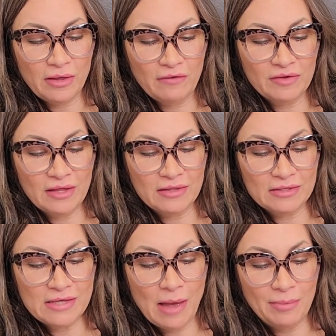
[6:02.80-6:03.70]
everything
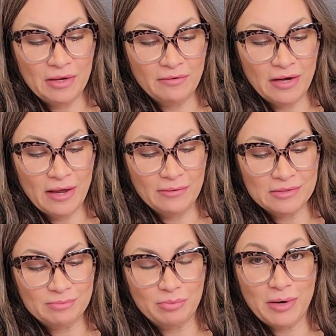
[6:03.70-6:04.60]
that's happening right now
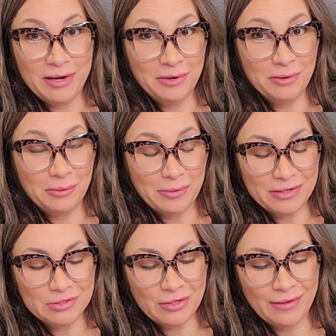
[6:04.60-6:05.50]
is brand new. You're
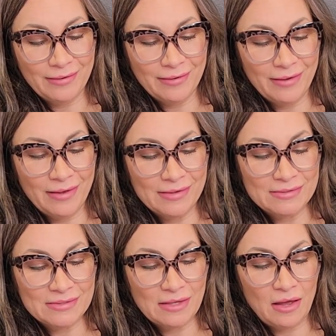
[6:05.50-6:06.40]
watching it
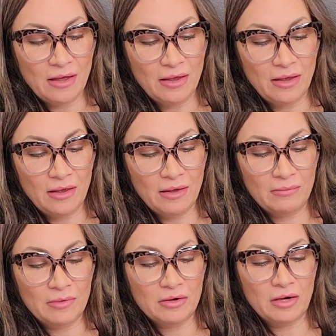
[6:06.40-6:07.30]
as I
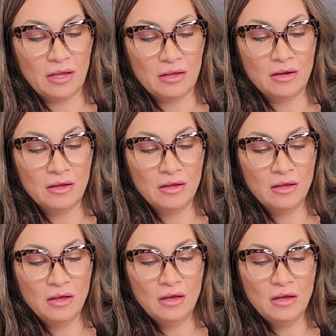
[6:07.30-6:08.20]
am learning it.
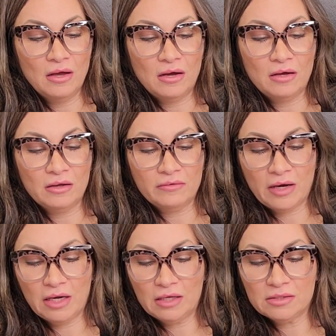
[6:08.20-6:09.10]

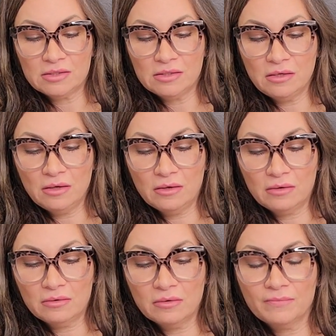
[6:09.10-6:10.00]
Alrighty, so